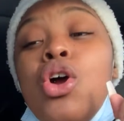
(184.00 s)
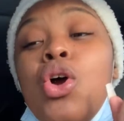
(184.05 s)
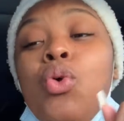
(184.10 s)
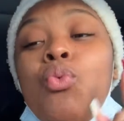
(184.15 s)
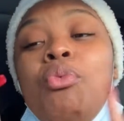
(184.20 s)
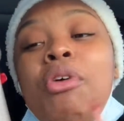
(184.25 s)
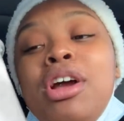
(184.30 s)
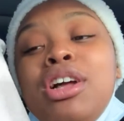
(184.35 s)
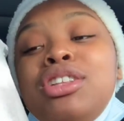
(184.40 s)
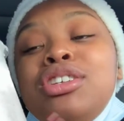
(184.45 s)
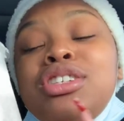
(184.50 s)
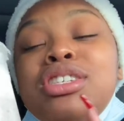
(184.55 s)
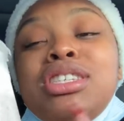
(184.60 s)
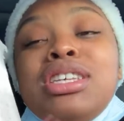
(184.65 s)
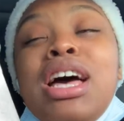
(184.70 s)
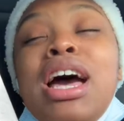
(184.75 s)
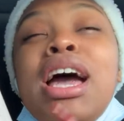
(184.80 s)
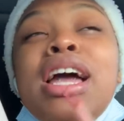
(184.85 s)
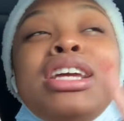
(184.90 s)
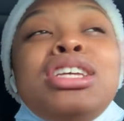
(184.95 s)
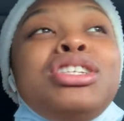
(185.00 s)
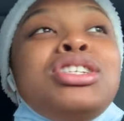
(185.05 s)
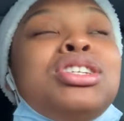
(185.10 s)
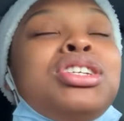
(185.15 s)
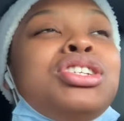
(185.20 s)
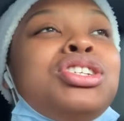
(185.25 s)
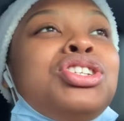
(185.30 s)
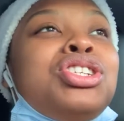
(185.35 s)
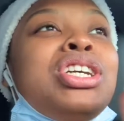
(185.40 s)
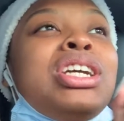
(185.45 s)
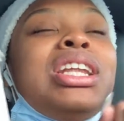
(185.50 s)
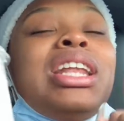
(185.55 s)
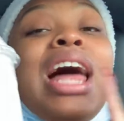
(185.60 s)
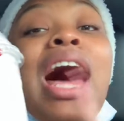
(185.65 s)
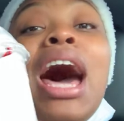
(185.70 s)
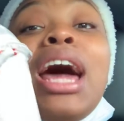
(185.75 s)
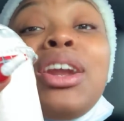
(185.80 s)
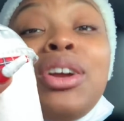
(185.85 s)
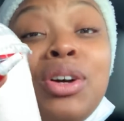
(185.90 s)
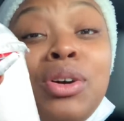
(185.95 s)
regular size
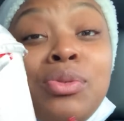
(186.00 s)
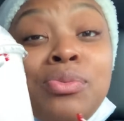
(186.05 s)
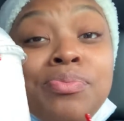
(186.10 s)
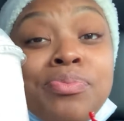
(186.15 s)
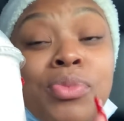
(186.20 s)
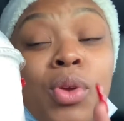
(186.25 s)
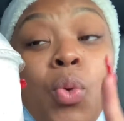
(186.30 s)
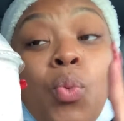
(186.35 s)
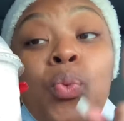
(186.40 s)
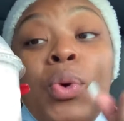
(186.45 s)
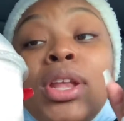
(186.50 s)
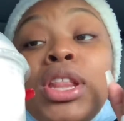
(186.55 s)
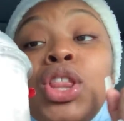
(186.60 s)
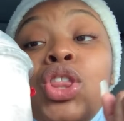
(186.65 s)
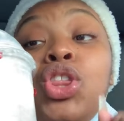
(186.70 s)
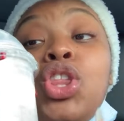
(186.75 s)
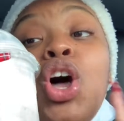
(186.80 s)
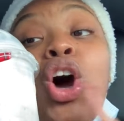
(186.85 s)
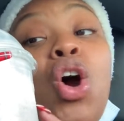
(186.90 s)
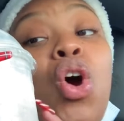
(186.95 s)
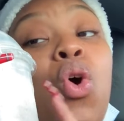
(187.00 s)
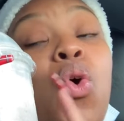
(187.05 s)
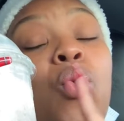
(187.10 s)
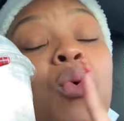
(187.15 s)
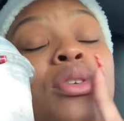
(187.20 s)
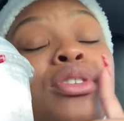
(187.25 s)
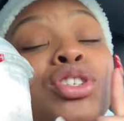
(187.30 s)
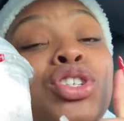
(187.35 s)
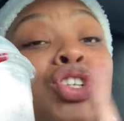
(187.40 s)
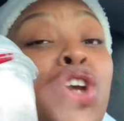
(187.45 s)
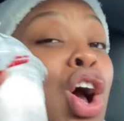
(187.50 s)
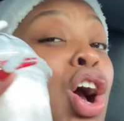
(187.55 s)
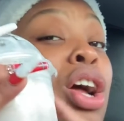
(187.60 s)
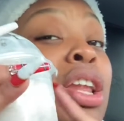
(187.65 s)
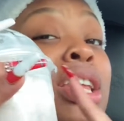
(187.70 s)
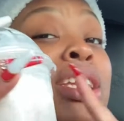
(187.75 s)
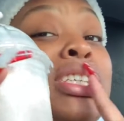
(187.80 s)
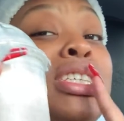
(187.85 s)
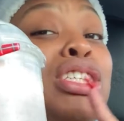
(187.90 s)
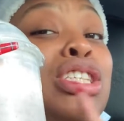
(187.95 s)
gelato with no
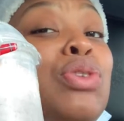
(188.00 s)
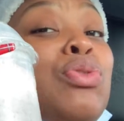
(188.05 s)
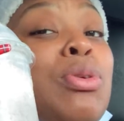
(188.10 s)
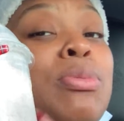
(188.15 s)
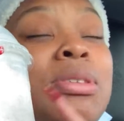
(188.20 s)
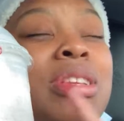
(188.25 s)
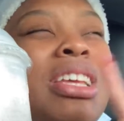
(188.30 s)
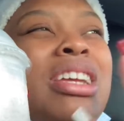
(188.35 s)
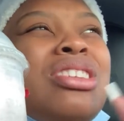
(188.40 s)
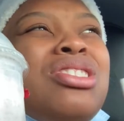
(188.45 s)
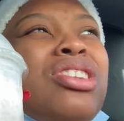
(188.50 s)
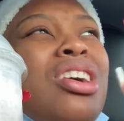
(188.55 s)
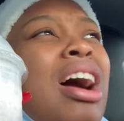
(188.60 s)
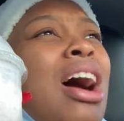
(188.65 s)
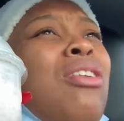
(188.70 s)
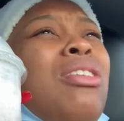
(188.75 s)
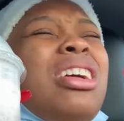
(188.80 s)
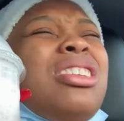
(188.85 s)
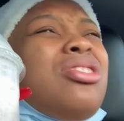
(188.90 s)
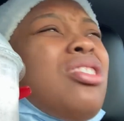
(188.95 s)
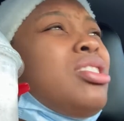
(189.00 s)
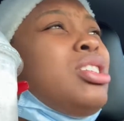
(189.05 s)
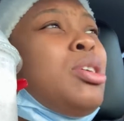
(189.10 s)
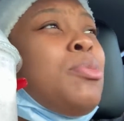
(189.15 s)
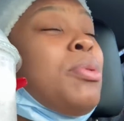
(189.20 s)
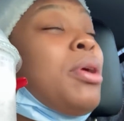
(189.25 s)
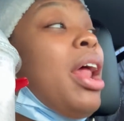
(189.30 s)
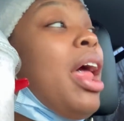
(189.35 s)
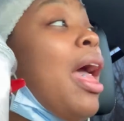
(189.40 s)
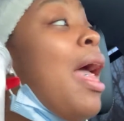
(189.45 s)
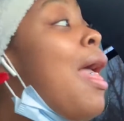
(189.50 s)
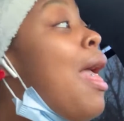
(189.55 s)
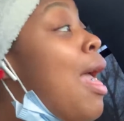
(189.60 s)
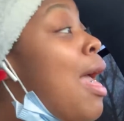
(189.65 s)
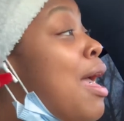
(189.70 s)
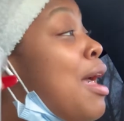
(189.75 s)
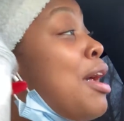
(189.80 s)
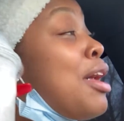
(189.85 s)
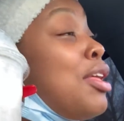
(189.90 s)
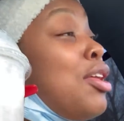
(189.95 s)
chocolate syrup. Because I get chocolate, I don't like chocolate syrup in it.
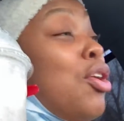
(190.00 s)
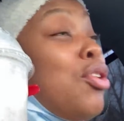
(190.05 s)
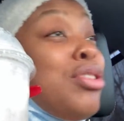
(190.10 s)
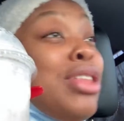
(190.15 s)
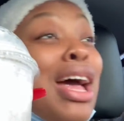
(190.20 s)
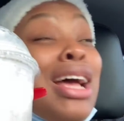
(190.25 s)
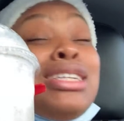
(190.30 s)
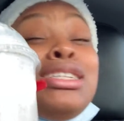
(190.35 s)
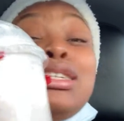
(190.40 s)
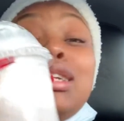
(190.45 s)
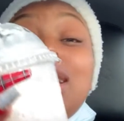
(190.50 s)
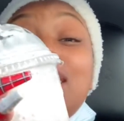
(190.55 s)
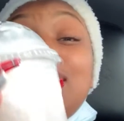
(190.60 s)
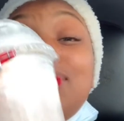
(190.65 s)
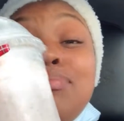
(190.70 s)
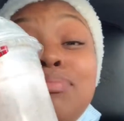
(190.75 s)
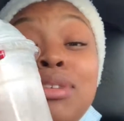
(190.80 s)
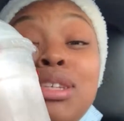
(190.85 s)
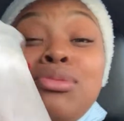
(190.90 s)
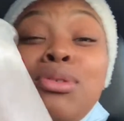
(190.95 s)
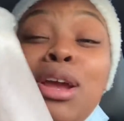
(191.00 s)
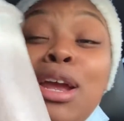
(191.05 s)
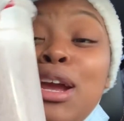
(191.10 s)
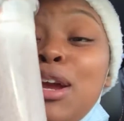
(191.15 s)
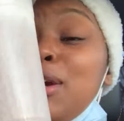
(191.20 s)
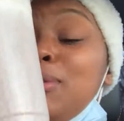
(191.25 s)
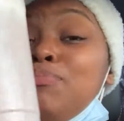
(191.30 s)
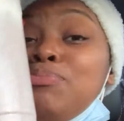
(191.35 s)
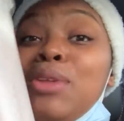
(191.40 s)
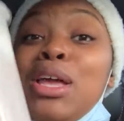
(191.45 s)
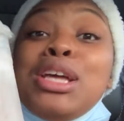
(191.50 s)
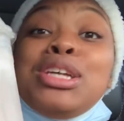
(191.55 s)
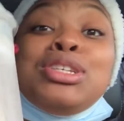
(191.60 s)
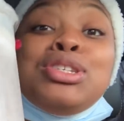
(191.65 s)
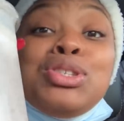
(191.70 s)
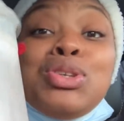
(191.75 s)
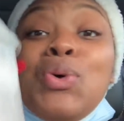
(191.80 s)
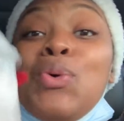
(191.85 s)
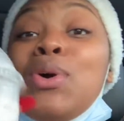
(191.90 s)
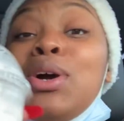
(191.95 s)
Yo, that shit, this right here is so